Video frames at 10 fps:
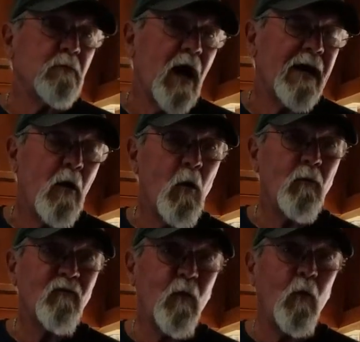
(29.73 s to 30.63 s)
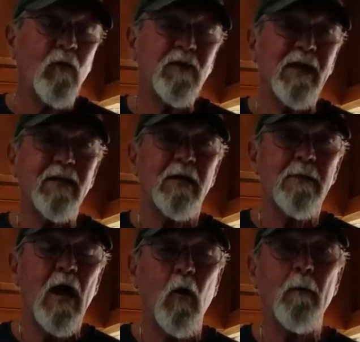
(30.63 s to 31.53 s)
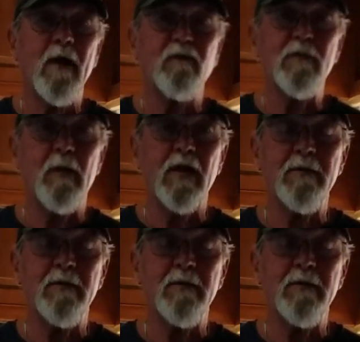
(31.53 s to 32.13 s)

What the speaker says: I'm hopeful that it can help everybody,